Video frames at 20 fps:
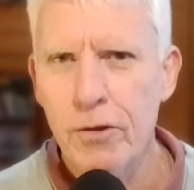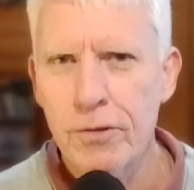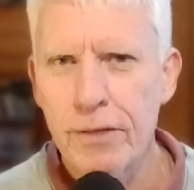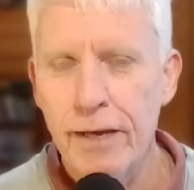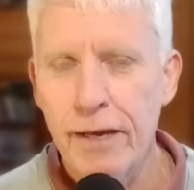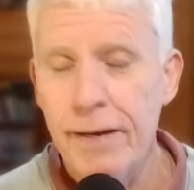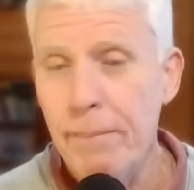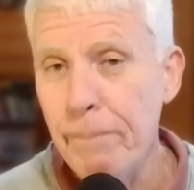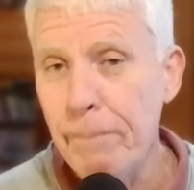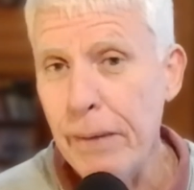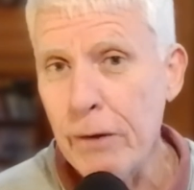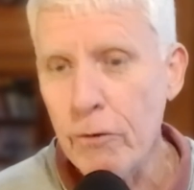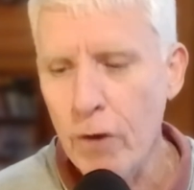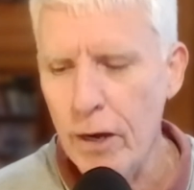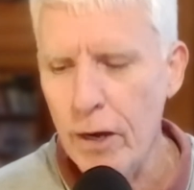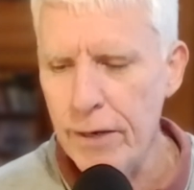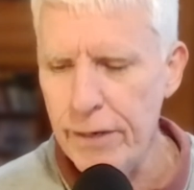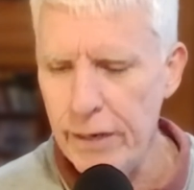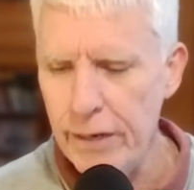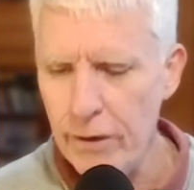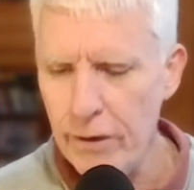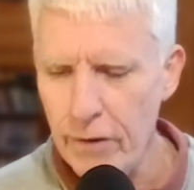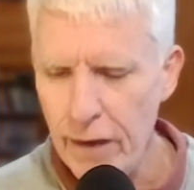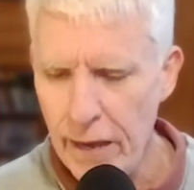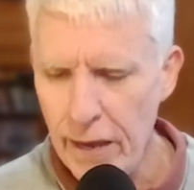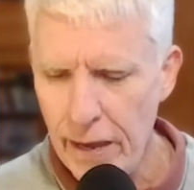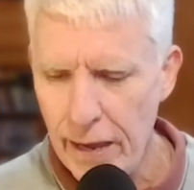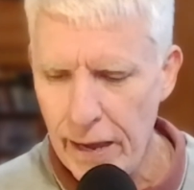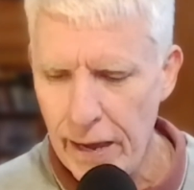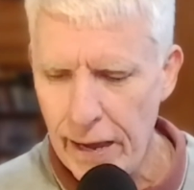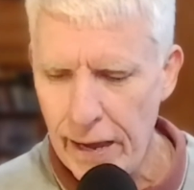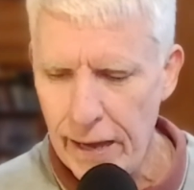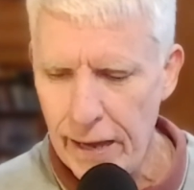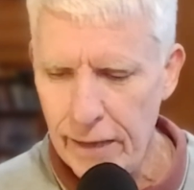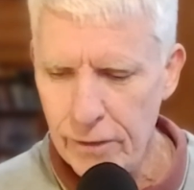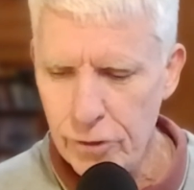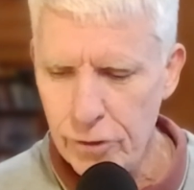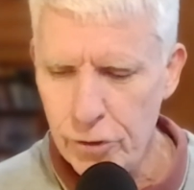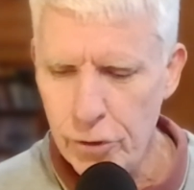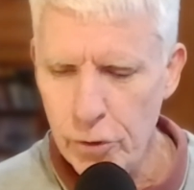a better idea
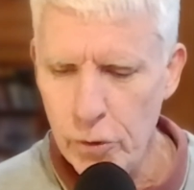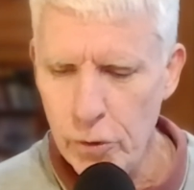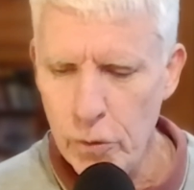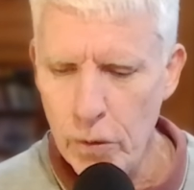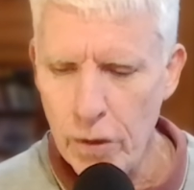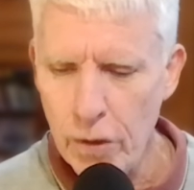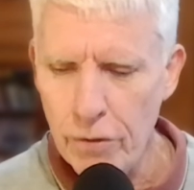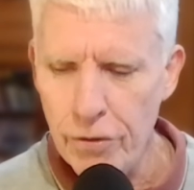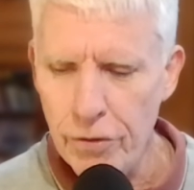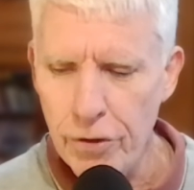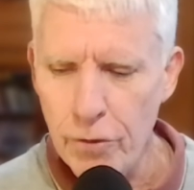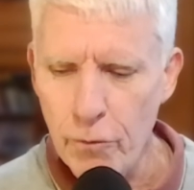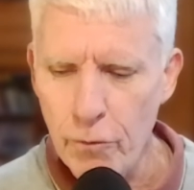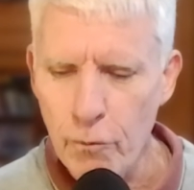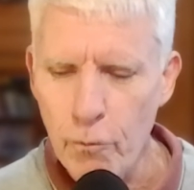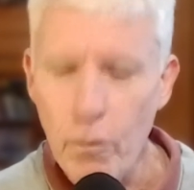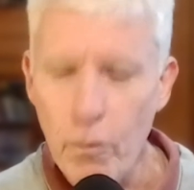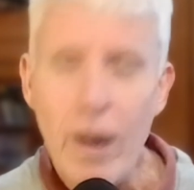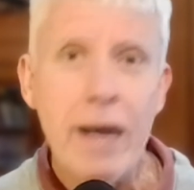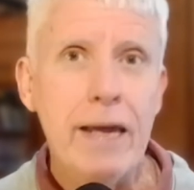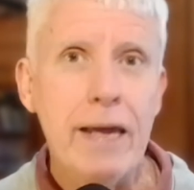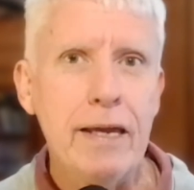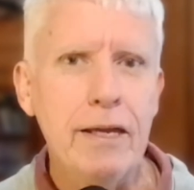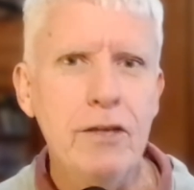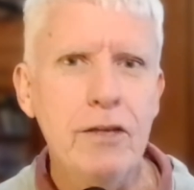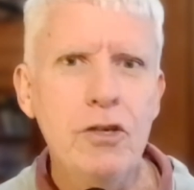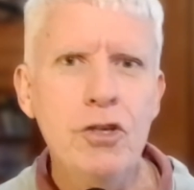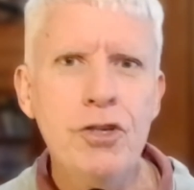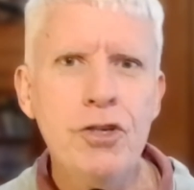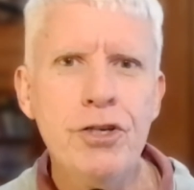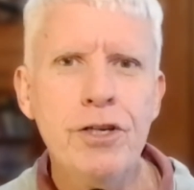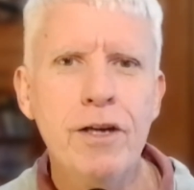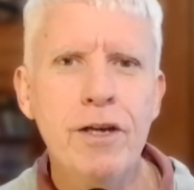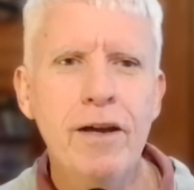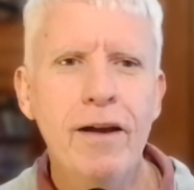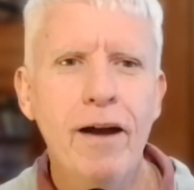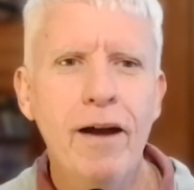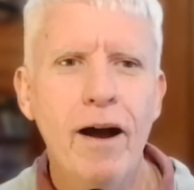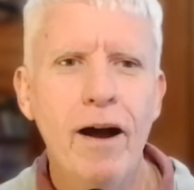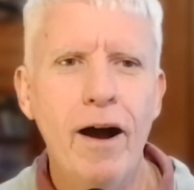as to the range,
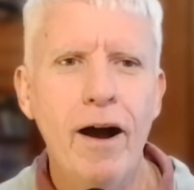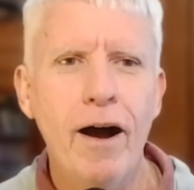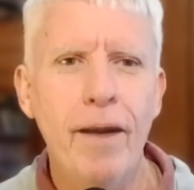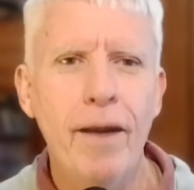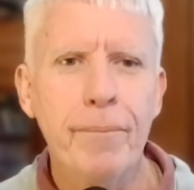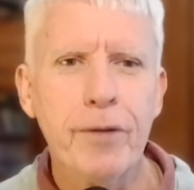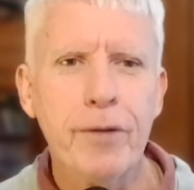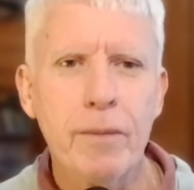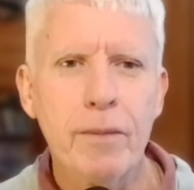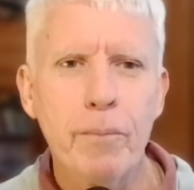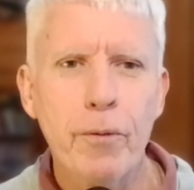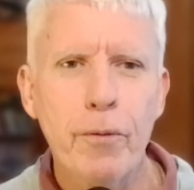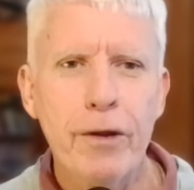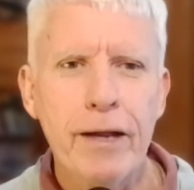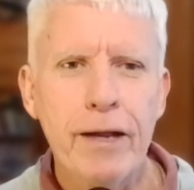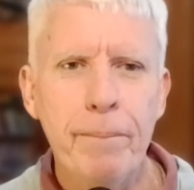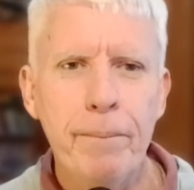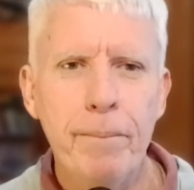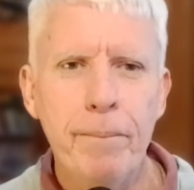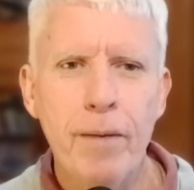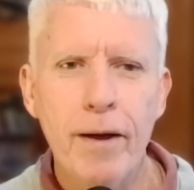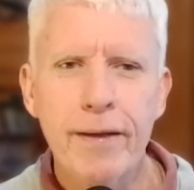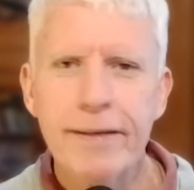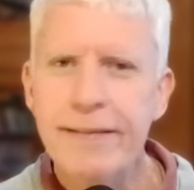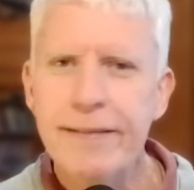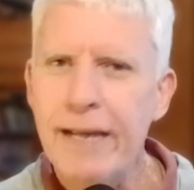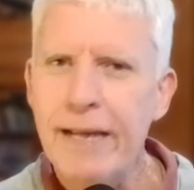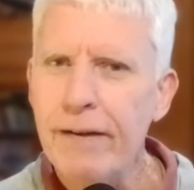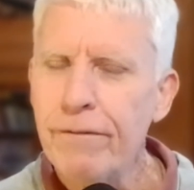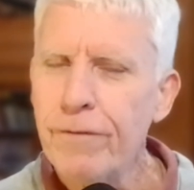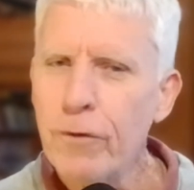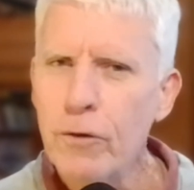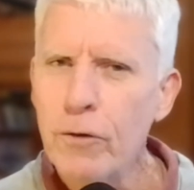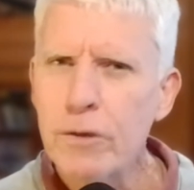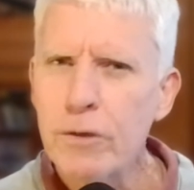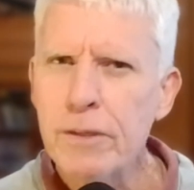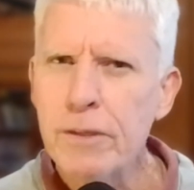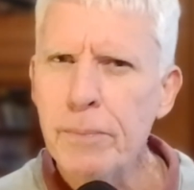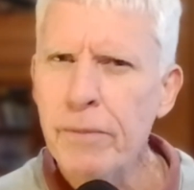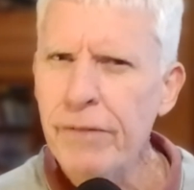I'm going to bring up Mike Dent for
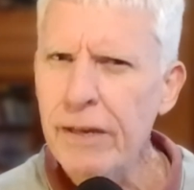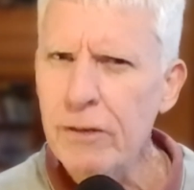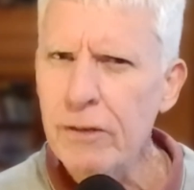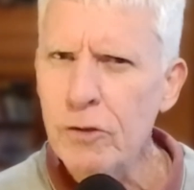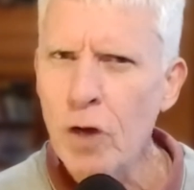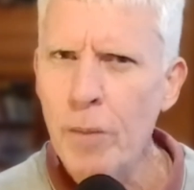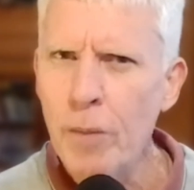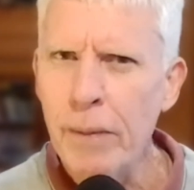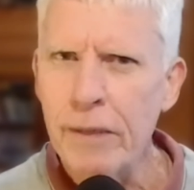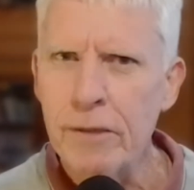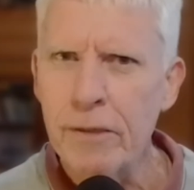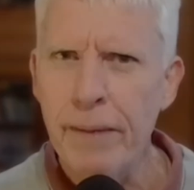some of his comments